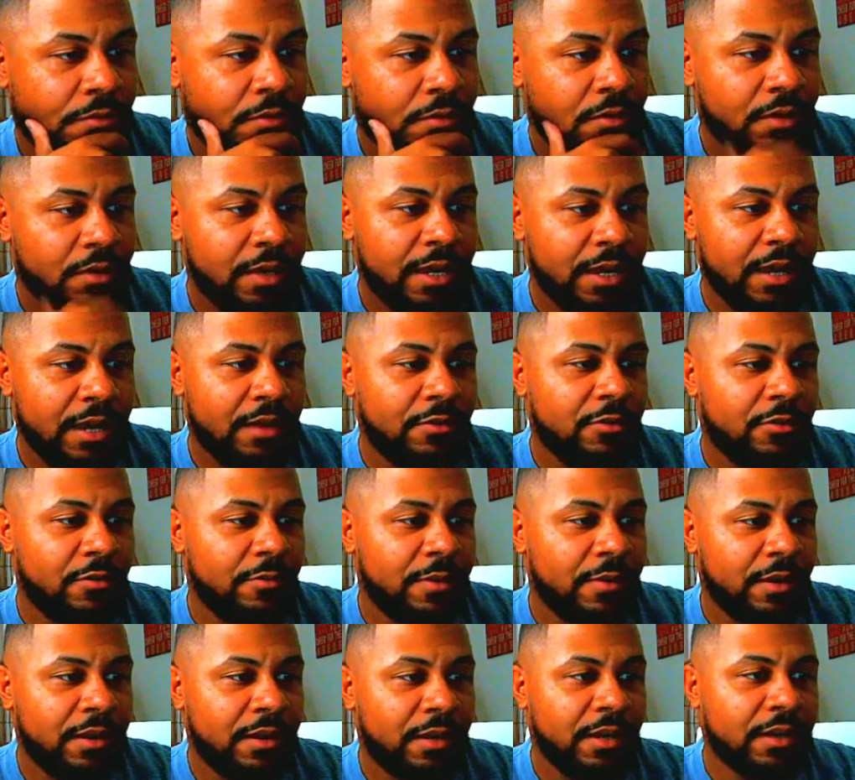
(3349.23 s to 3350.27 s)
Yeah, I don't know about
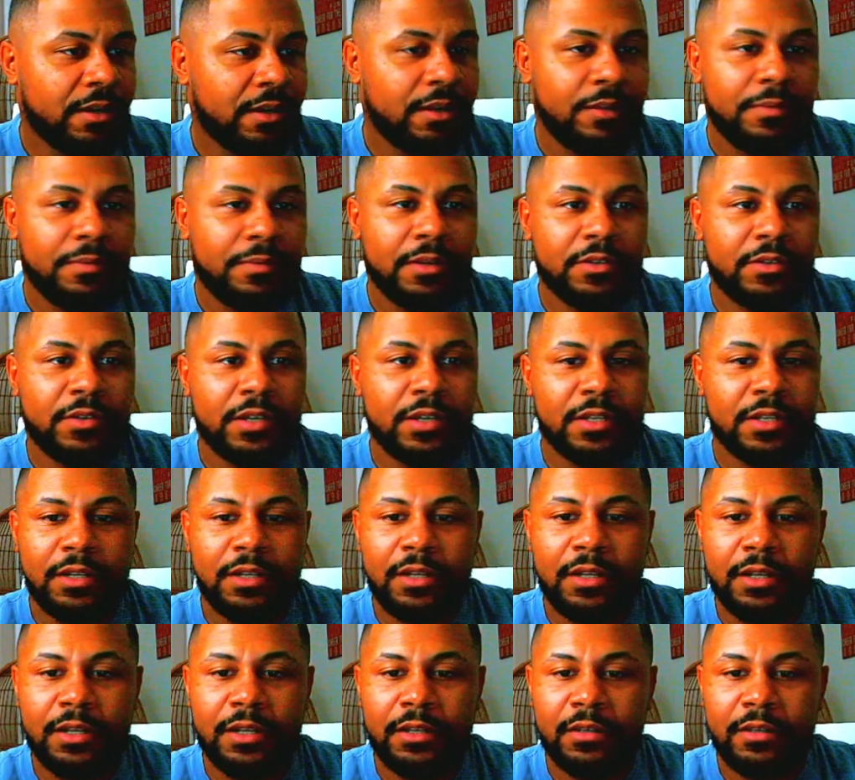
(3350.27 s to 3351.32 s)
Lockett. I'm not trusting
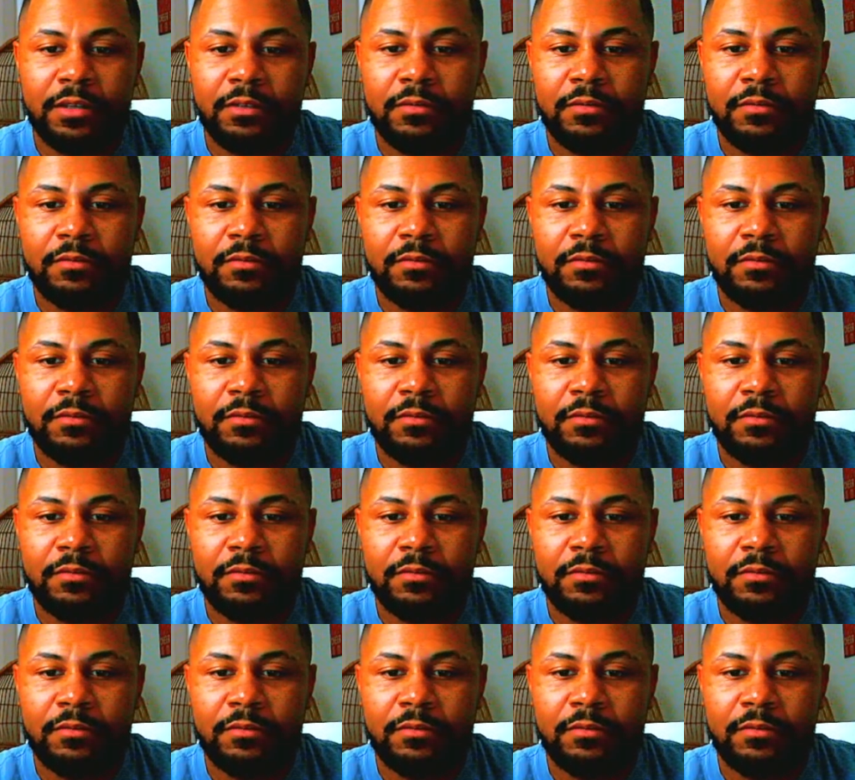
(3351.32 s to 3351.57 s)
Lockett.